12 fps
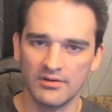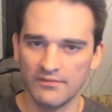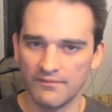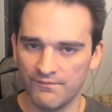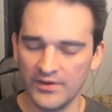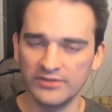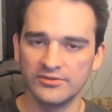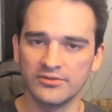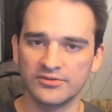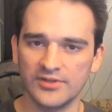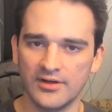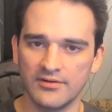Fix
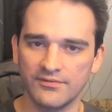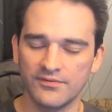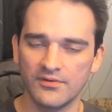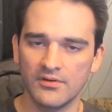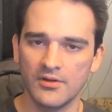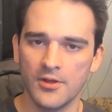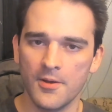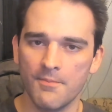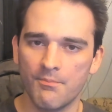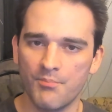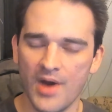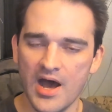yourself
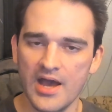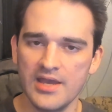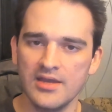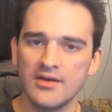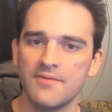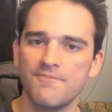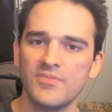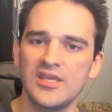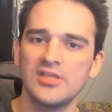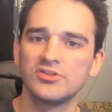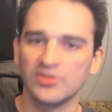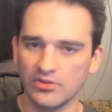by
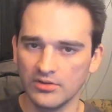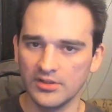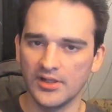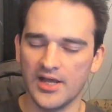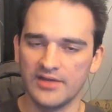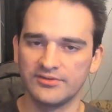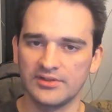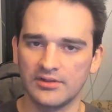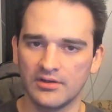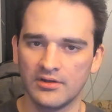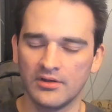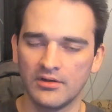
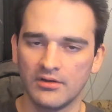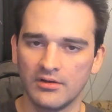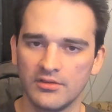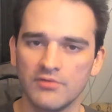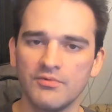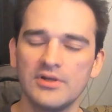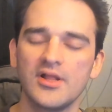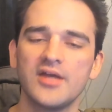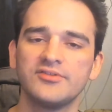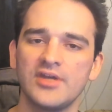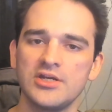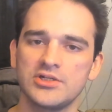internalizing the
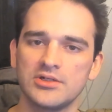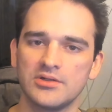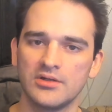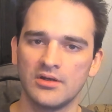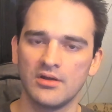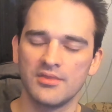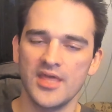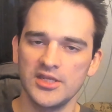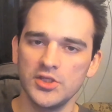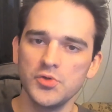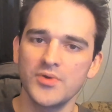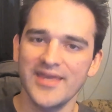realization
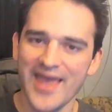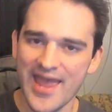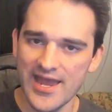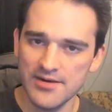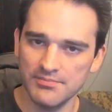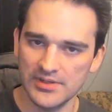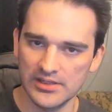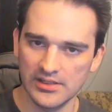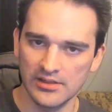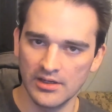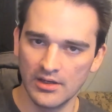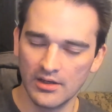that you can
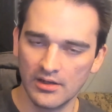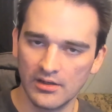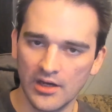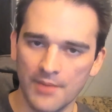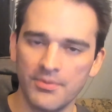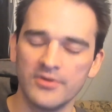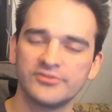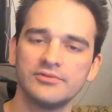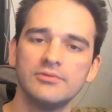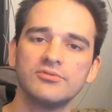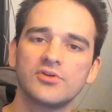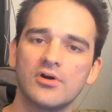be a
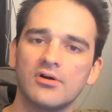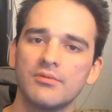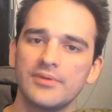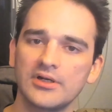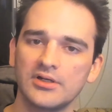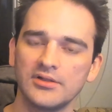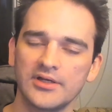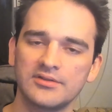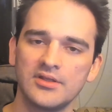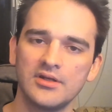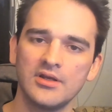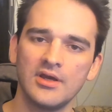person who's calm and
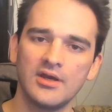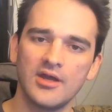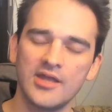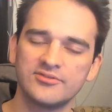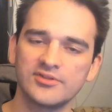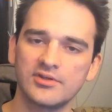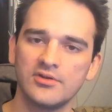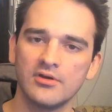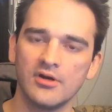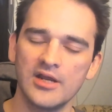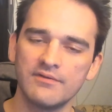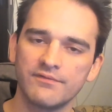collected and
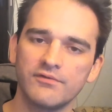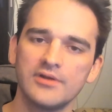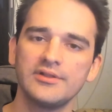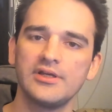secure and friendly